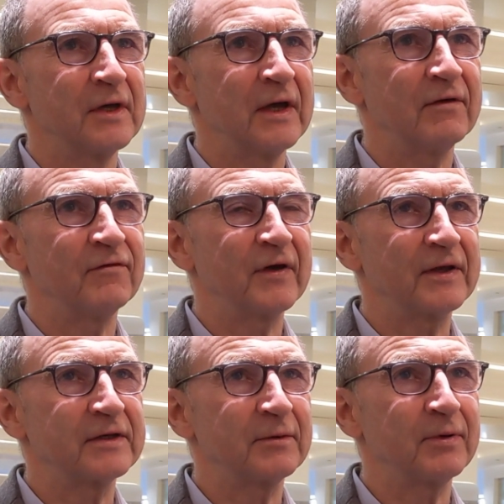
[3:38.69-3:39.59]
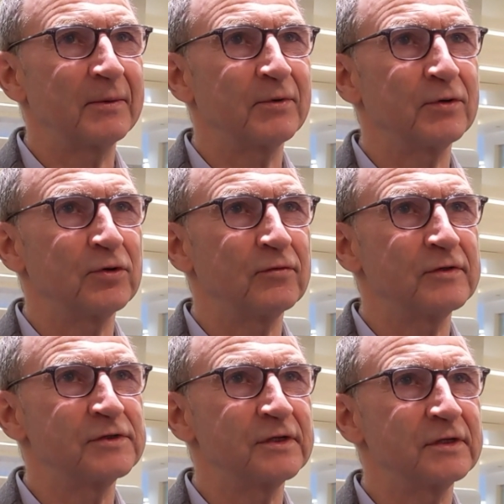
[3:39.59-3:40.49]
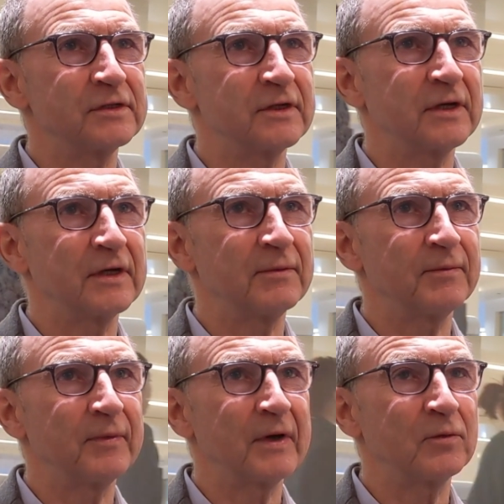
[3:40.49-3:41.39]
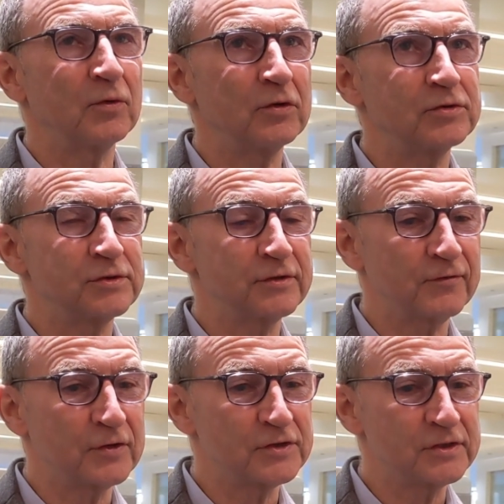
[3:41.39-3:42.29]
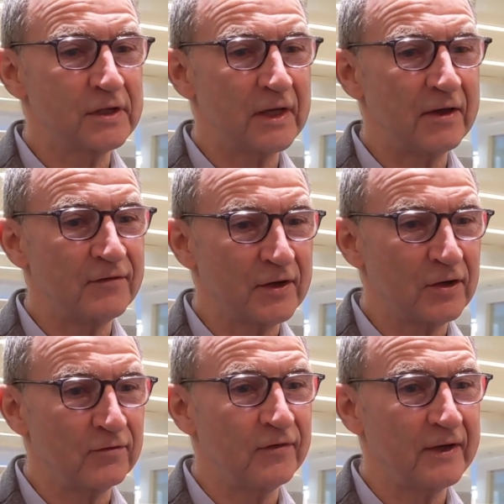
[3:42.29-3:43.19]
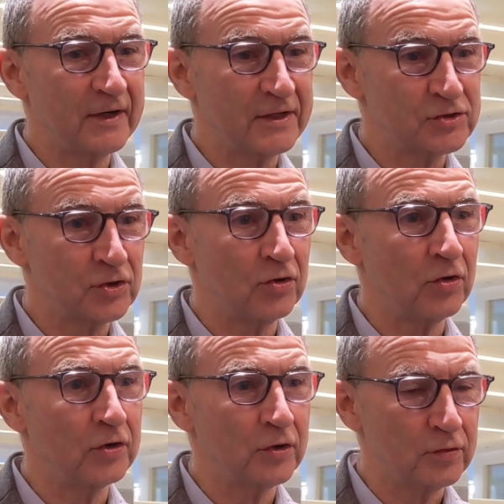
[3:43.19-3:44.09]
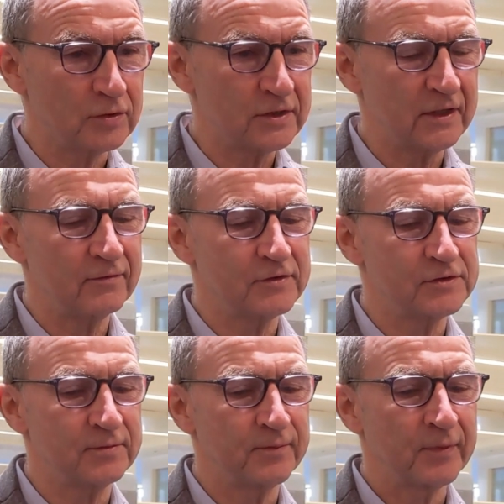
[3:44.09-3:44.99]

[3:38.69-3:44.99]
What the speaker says: In fact, Blackburn Rovers and Wolves was the first FA Cup final I saw on our own television.